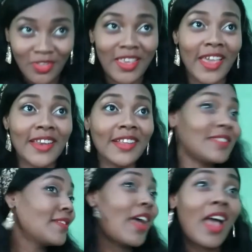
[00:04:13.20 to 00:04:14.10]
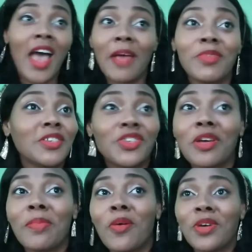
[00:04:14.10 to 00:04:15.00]
Get it? I'm not sure
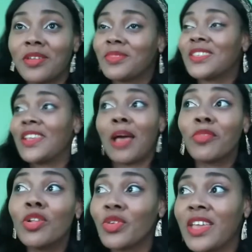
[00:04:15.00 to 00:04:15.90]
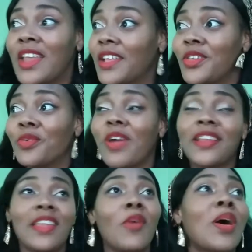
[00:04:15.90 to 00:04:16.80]
about what I'm saying. I'm not looking at you
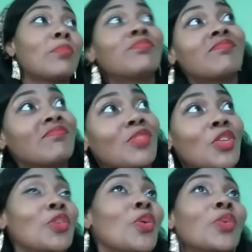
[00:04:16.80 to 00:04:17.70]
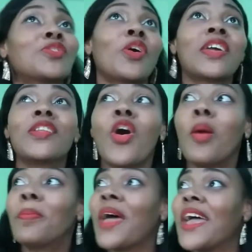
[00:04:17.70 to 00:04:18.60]
right now. I'm, you know, talking
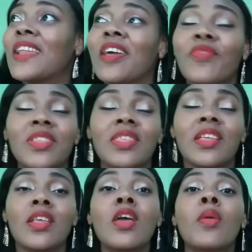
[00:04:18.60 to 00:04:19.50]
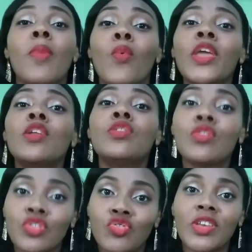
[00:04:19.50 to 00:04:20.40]
up and everything. But when you
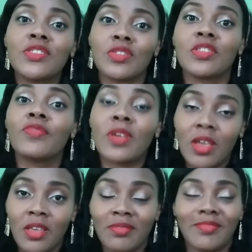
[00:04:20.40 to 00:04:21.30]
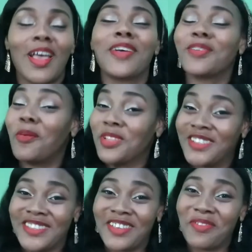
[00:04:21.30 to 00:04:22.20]
look straight to the, I wanted
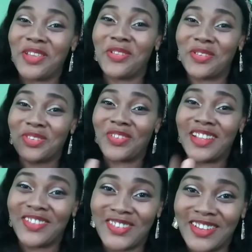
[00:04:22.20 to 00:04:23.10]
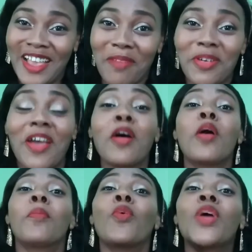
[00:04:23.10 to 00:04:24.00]
to say when you look straight to the camera,
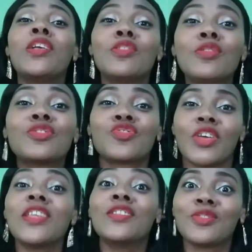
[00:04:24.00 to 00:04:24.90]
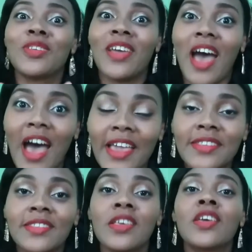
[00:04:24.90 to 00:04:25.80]
but when you look straight into their
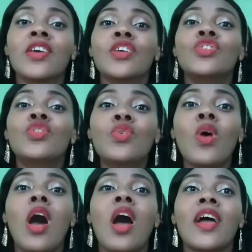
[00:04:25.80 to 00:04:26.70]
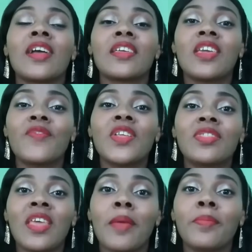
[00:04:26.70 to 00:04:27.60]
eyes, you are
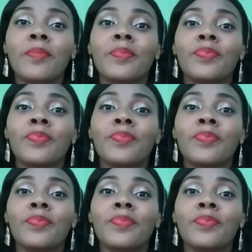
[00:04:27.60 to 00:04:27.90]
giving them